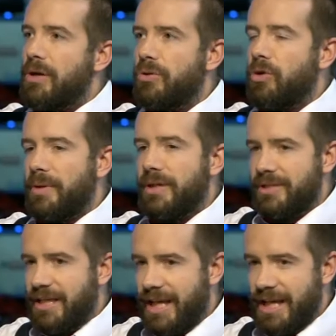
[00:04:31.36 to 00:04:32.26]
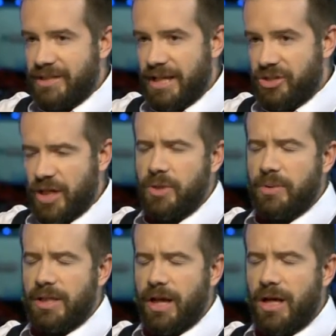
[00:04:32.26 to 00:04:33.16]
Corbyn is he is a
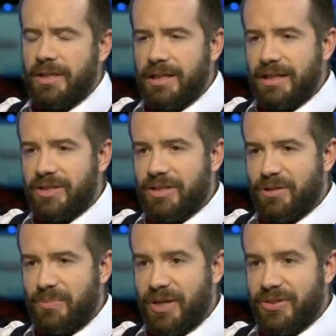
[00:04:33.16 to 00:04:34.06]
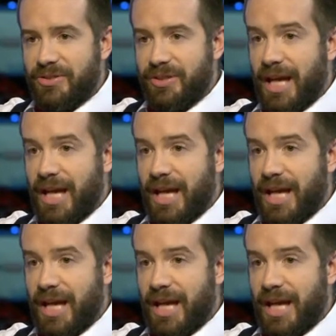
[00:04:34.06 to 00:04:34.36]
genuinely idealistic person,